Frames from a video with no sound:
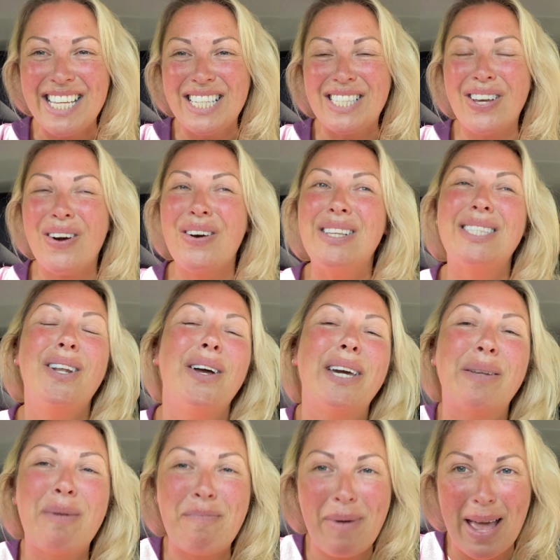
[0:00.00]
So it's not
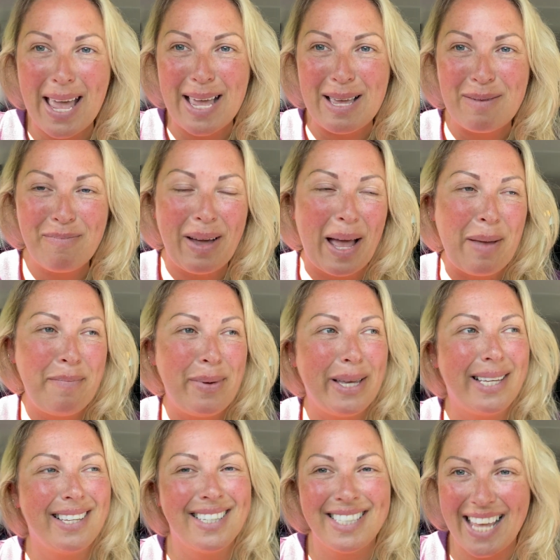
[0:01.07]
going to be paying my
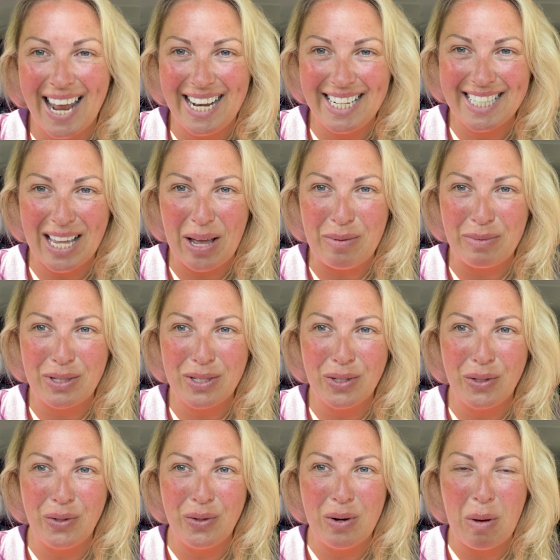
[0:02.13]
bills anytime
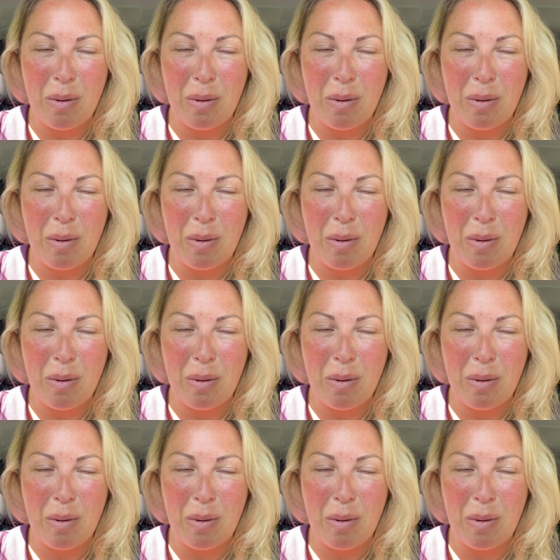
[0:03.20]
soon,